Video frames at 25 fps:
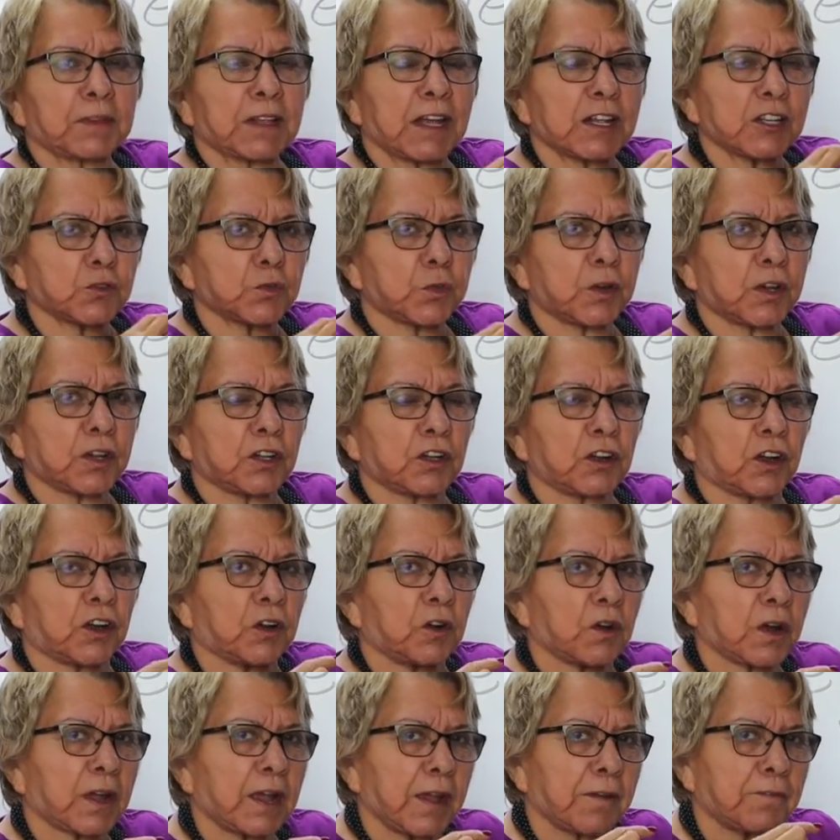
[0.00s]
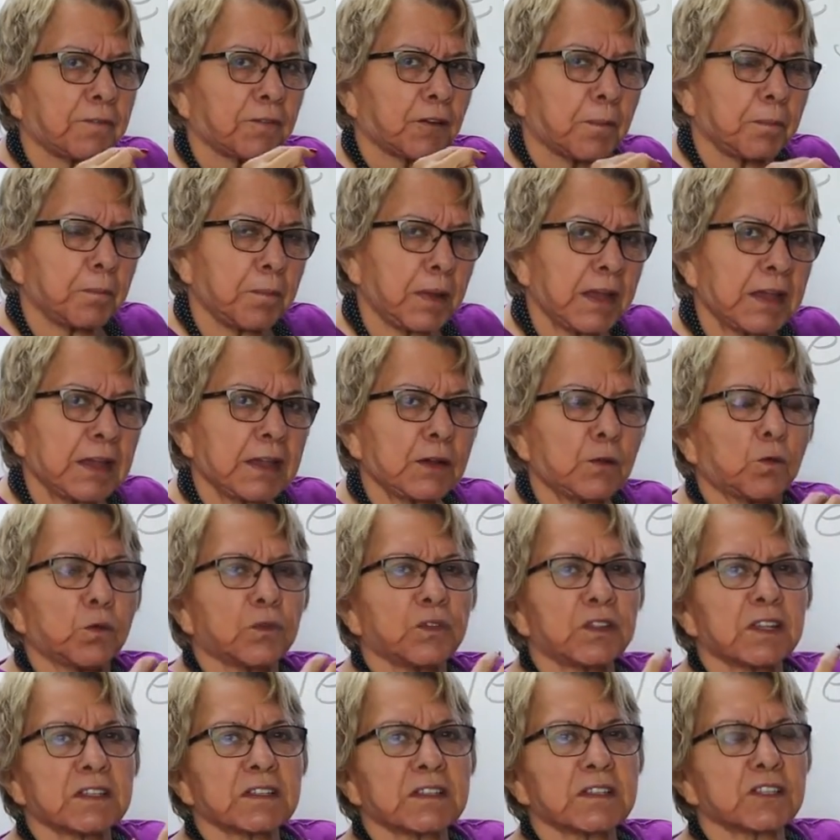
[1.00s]
that's where you learn, okay, for me,
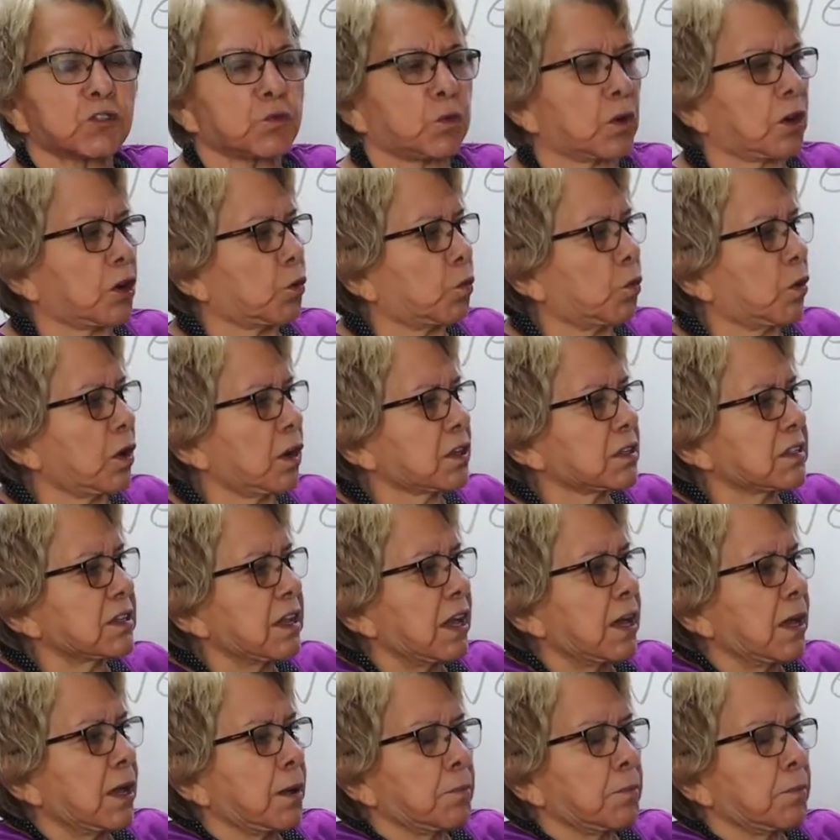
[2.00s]
this is where it works,